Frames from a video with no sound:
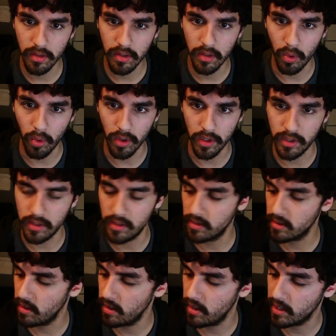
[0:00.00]
Origins
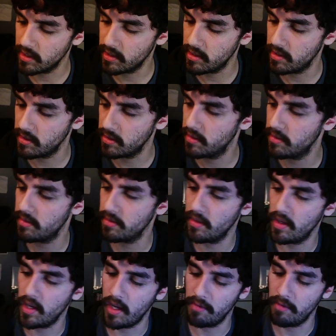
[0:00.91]
collections
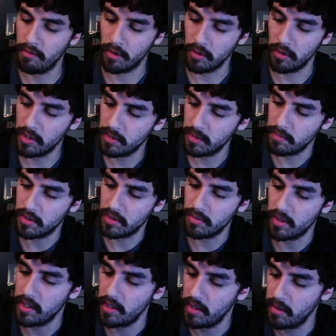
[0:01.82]
for Christmas
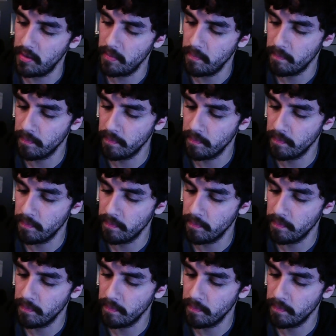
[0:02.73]
one year,